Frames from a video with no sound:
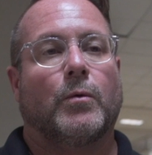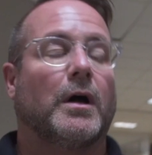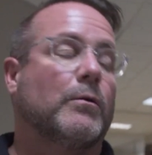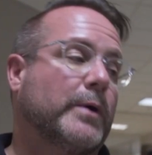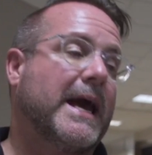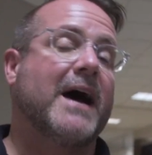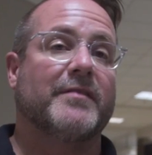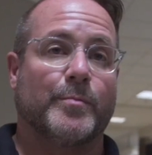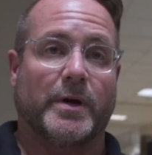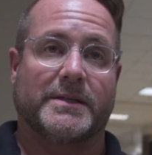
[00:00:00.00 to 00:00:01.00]
Well, we have
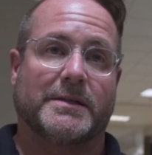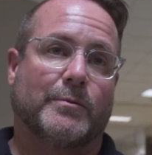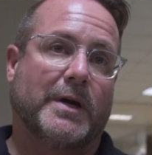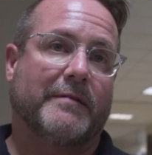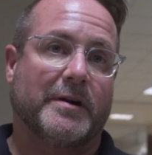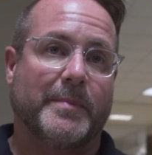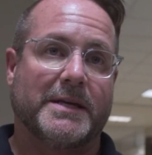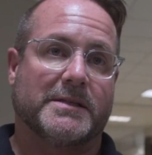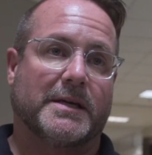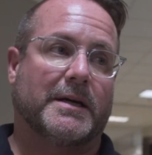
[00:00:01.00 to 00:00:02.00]
embraced it. We have an
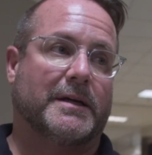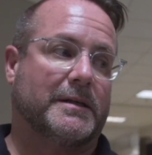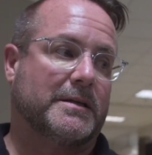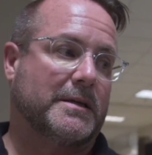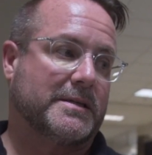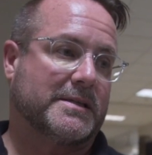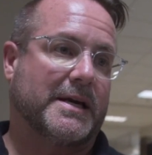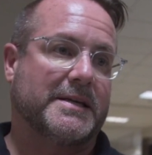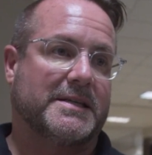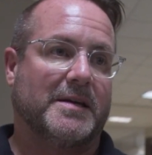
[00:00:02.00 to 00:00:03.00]
amazing
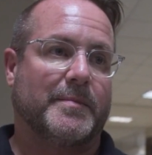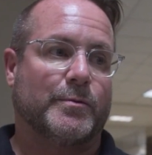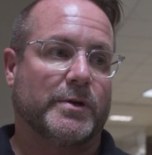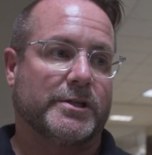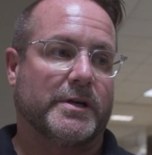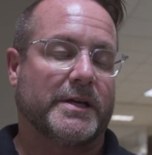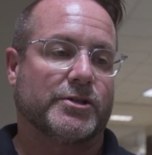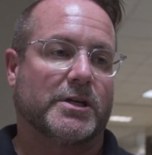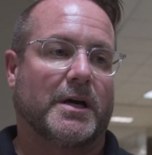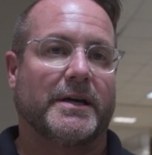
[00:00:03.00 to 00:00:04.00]
design team in Richard
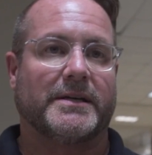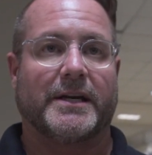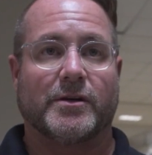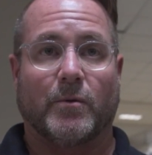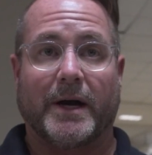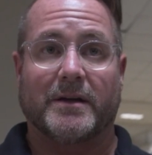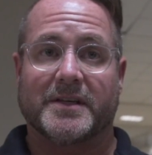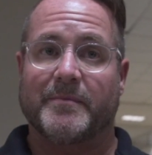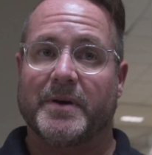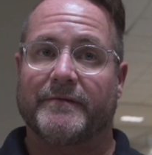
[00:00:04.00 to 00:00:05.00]
Henshaw and Daniel Wiles.
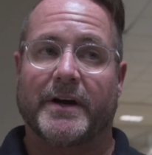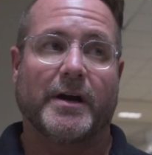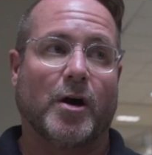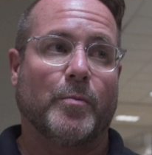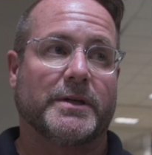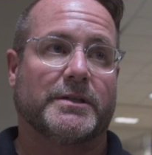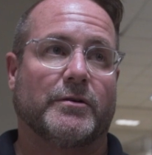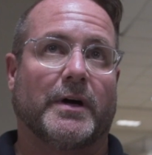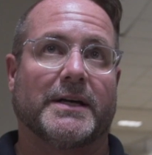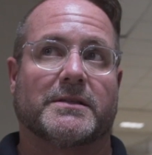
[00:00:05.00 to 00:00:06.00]
They've been very open
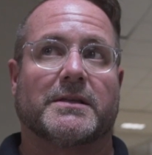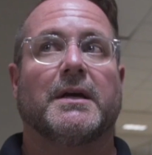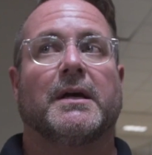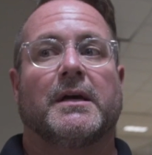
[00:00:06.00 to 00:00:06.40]
to us